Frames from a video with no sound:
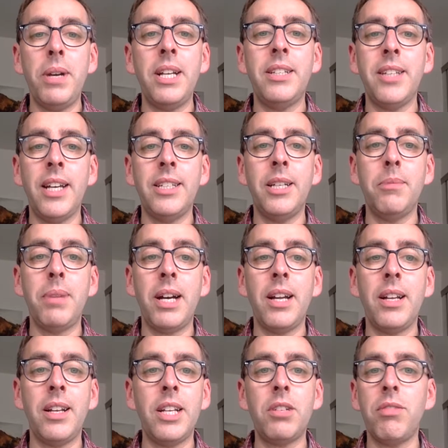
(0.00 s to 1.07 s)
meditating
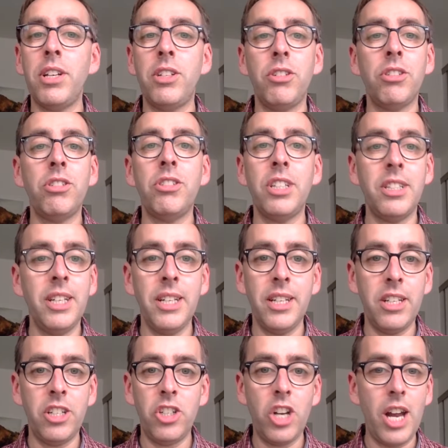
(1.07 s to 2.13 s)
by literally just sitting
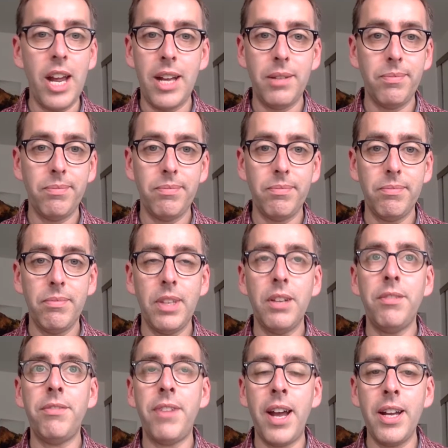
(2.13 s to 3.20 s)
in a chair.
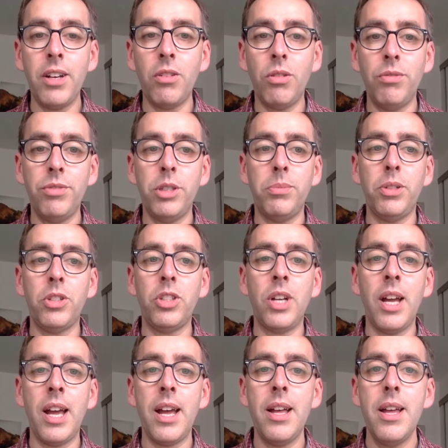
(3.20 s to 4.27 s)
Find a comfortable
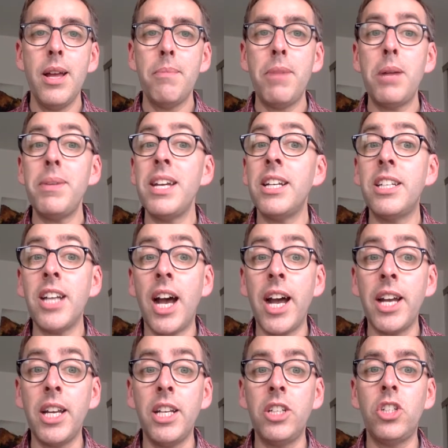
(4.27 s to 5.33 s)
chair, maybe a
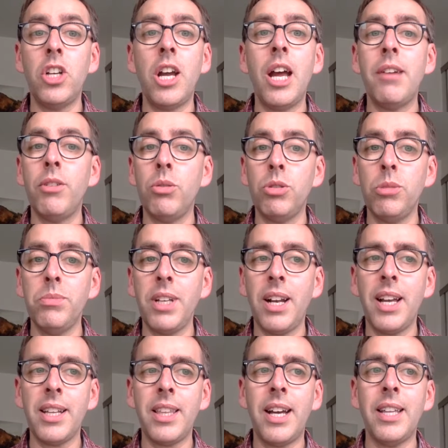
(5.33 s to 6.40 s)
dining chair or something
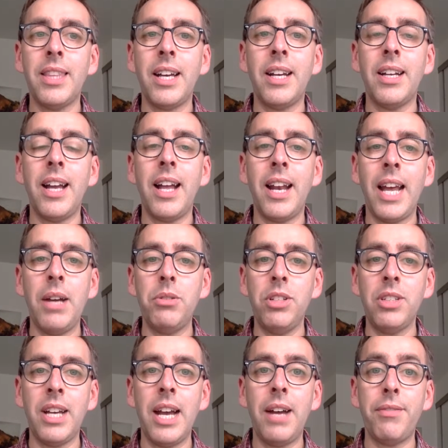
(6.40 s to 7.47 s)
like that, that allows you
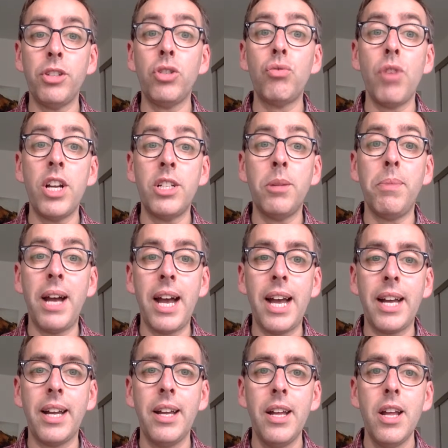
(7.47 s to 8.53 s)
to have a straighter
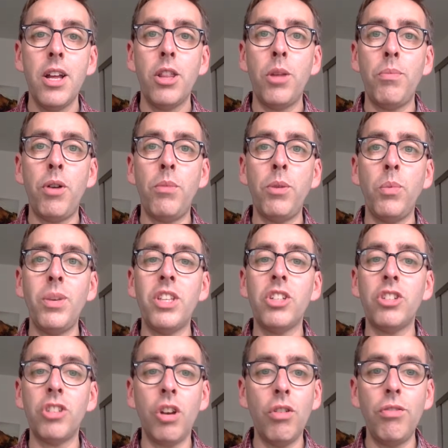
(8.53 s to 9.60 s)
back. The problem with a
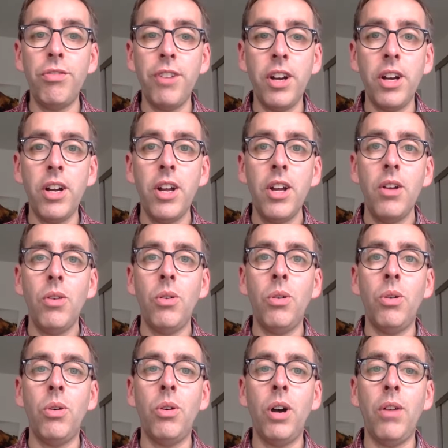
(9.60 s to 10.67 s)
sofa
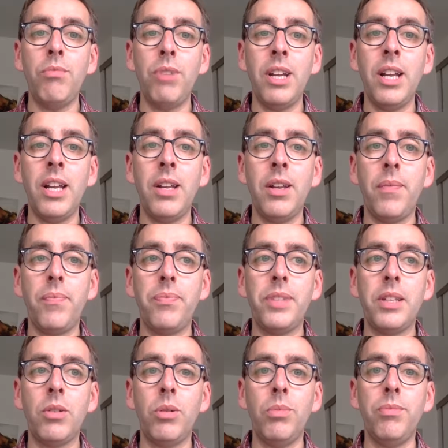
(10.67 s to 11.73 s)
or a really
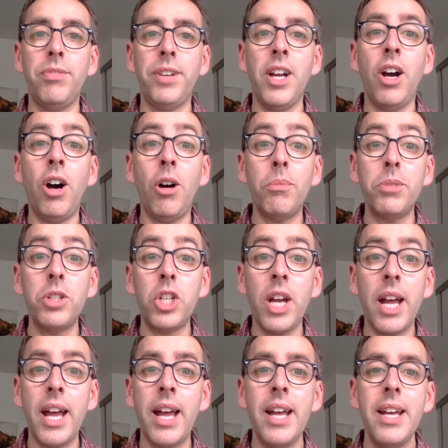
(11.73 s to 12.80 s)
comfy
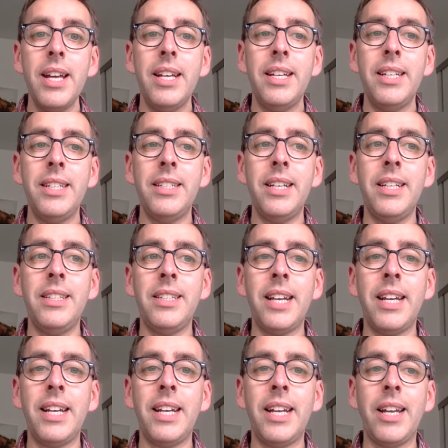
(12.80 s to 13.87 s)
armchair is
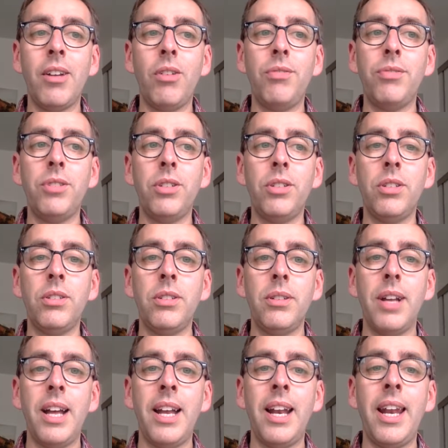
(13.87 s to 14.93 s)
that it can often
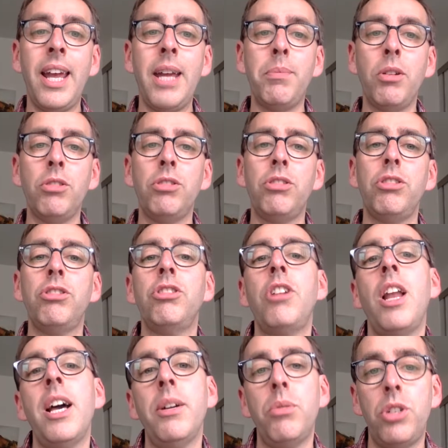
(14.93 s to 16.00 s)
enable us to
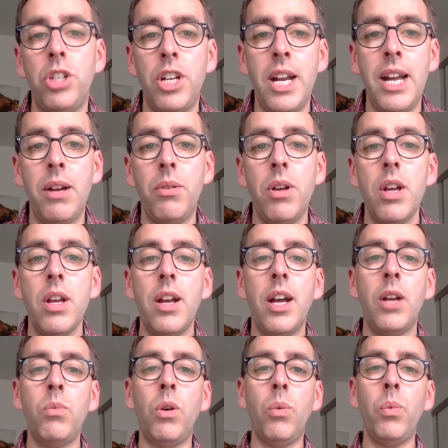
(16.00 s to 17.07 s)
slouch down.
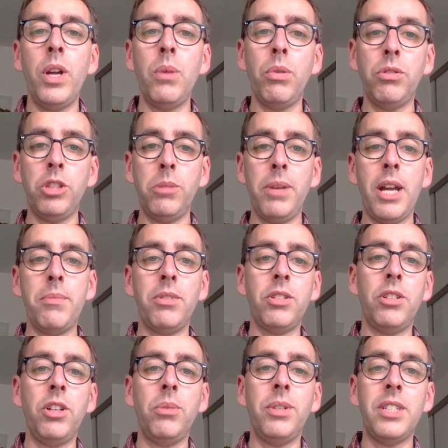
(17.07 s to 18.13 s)
And what we want to be able
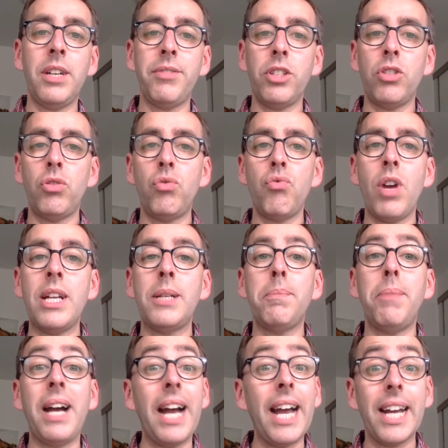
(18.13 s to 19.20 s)
to do is have a straight
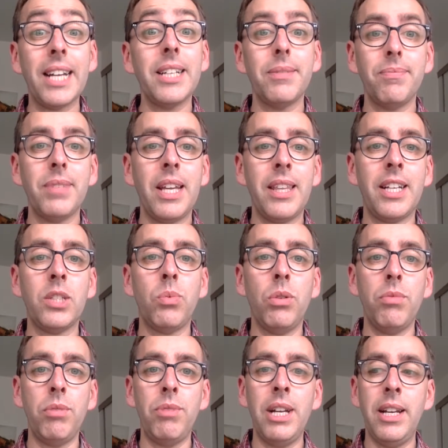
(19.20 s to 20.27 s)
back. That's what
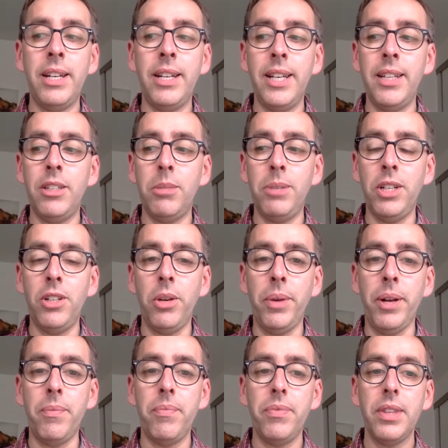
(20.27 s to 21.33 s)
we really need to be
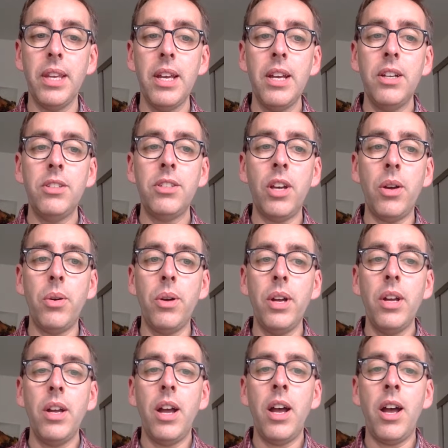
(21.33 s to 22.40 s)
doing. So
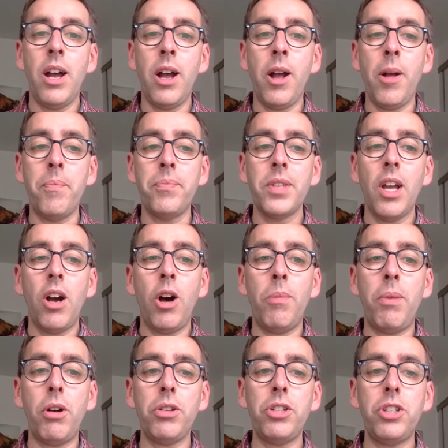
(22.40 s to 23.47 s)
our
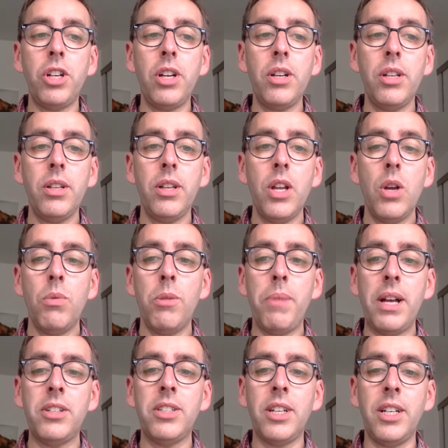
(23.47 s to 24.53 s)
posture, we're
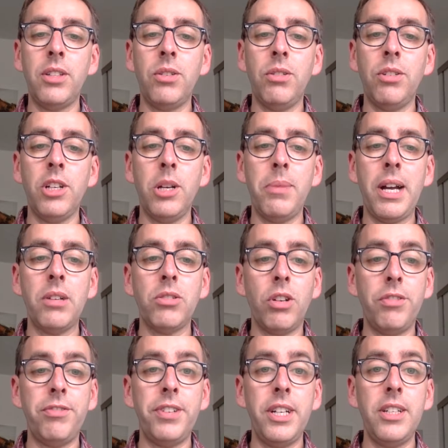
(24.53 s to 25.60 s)
basically talking about our
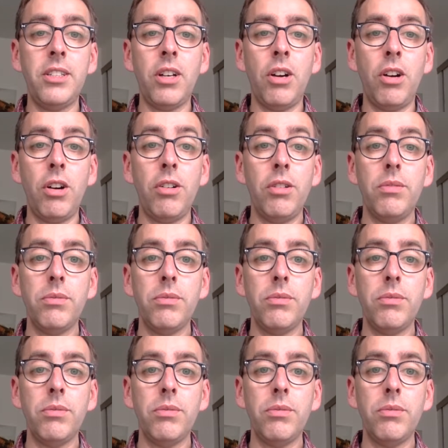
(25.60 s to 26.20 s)
feet are